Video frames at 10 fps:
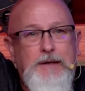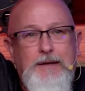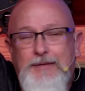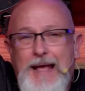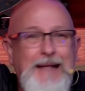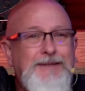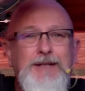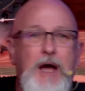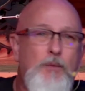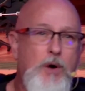That's
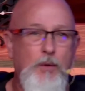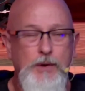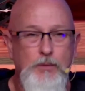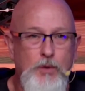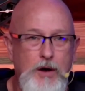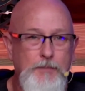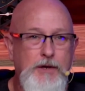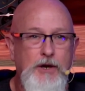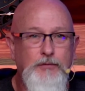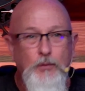not what we want,
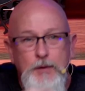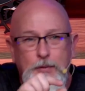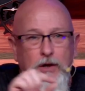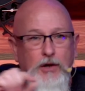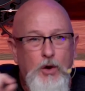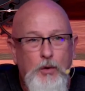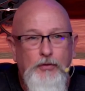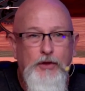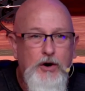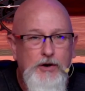because when we put a lower
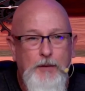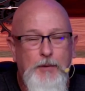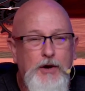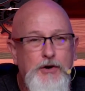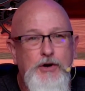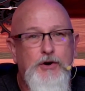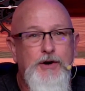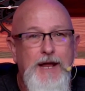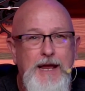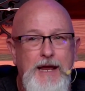third up under your
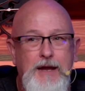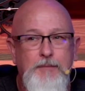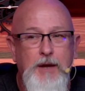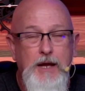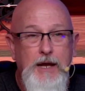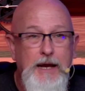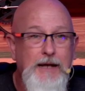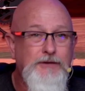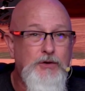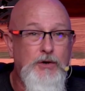name,
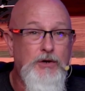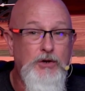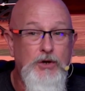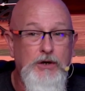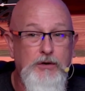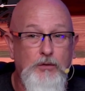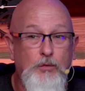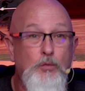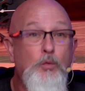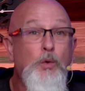it's going to look
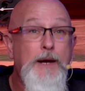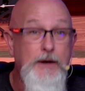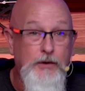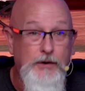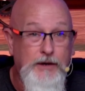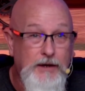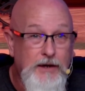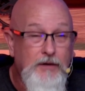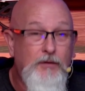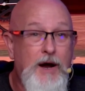weird,
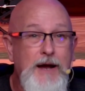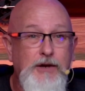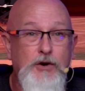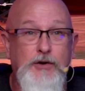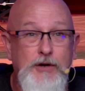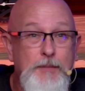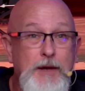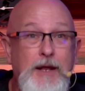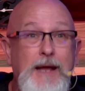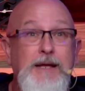right? You're going to
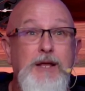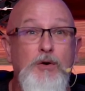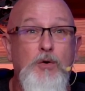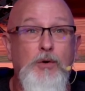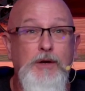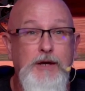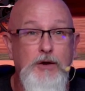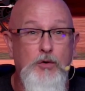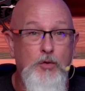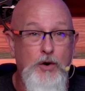be like
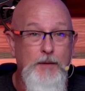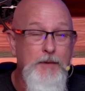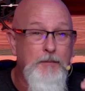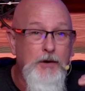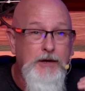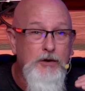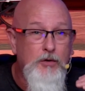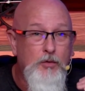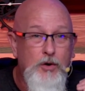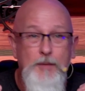Kilroy. Remember
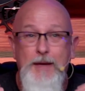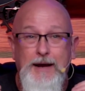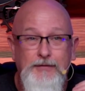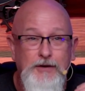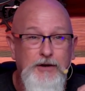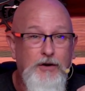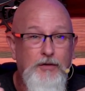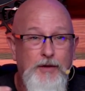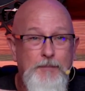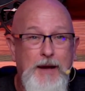Kilroy back in
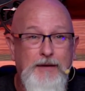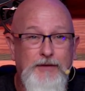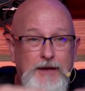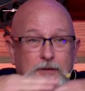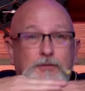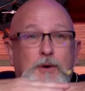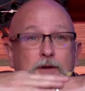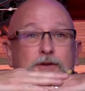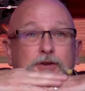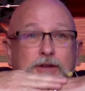the back in the thing? It was where
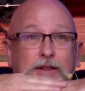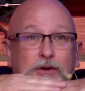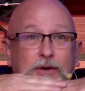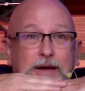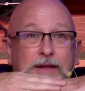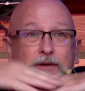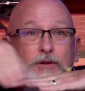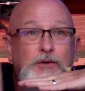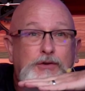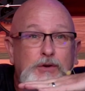it's just that little hand
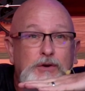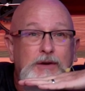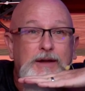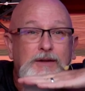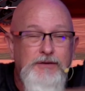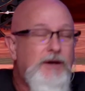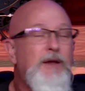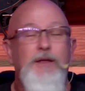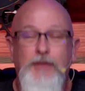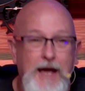and two little hands.
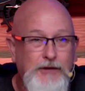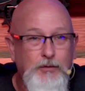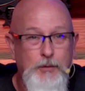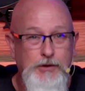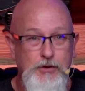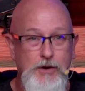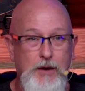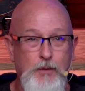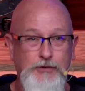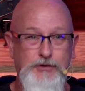That's what we do
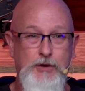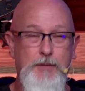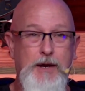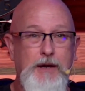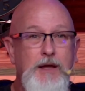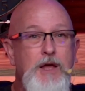not want you to be.